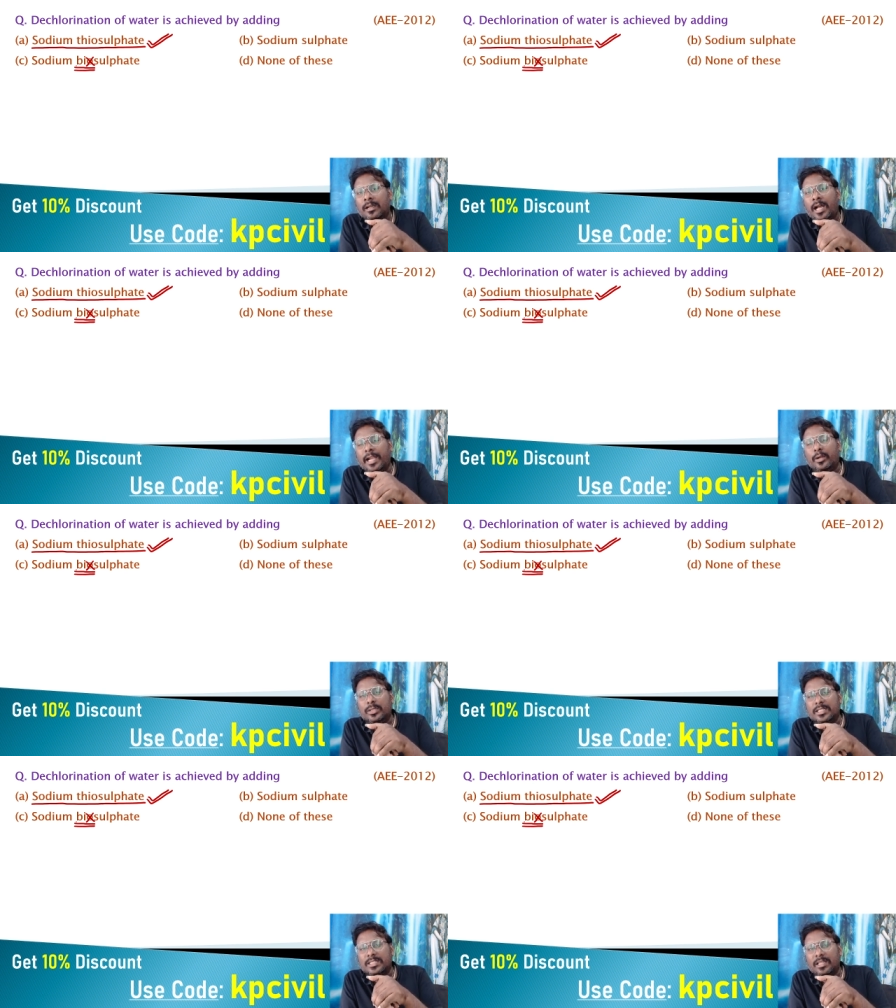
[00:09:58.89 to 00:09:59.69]

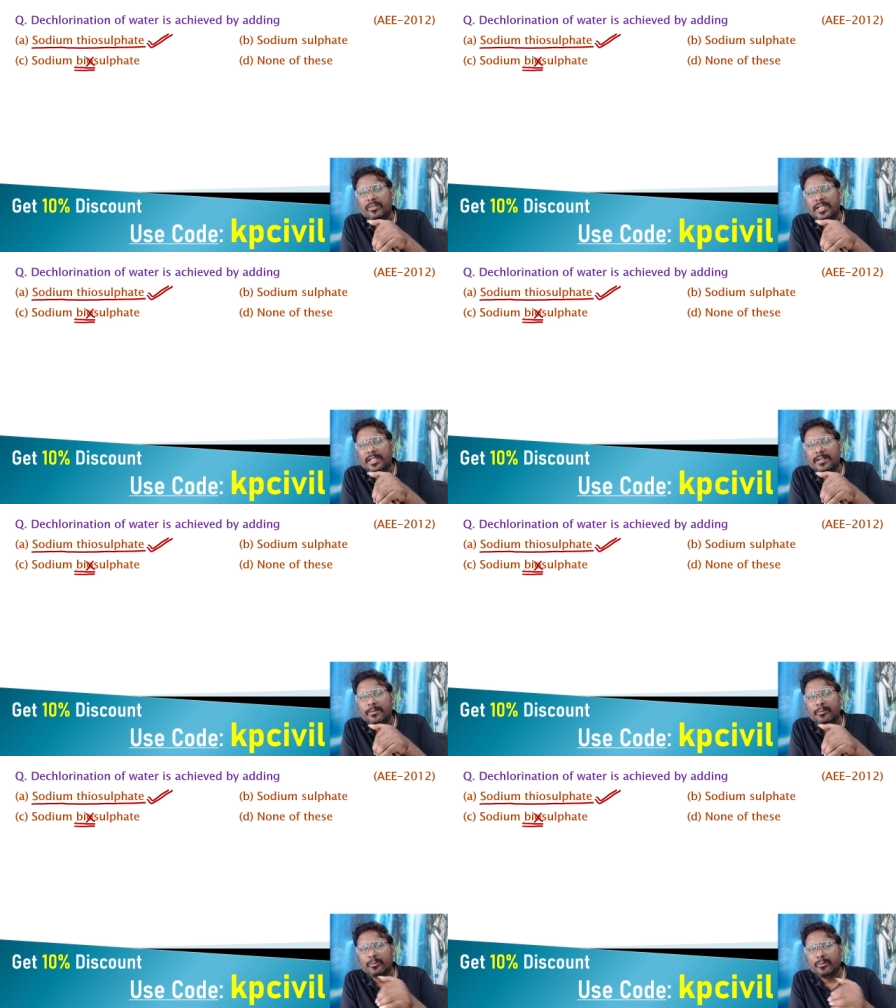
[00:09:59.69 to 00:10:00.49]
hydrogen sulfide.
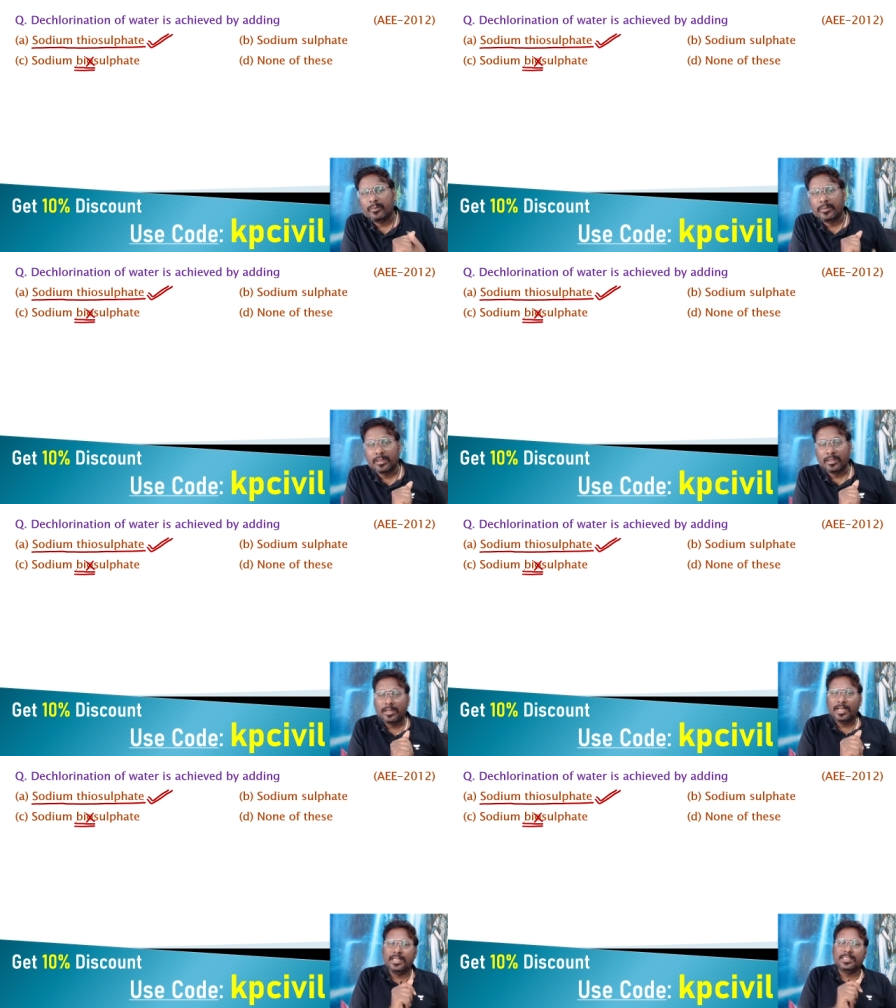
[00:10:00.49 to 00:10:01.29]

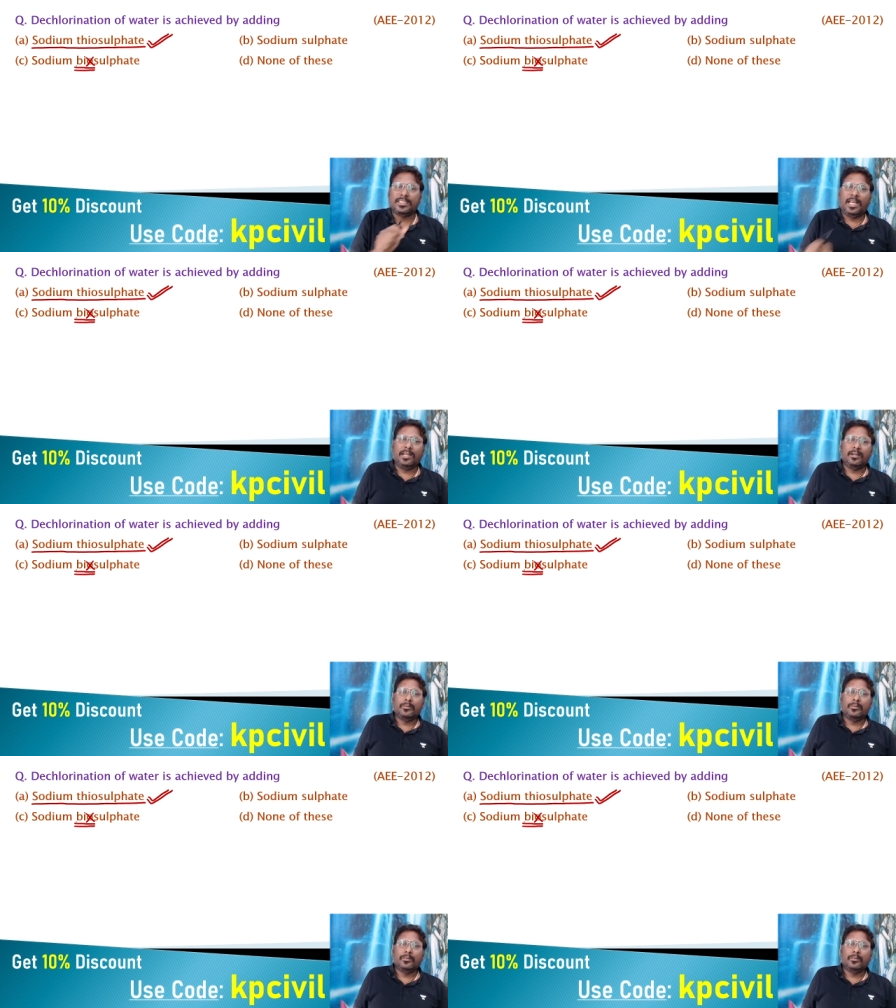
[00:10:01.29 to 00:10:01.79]
Understand?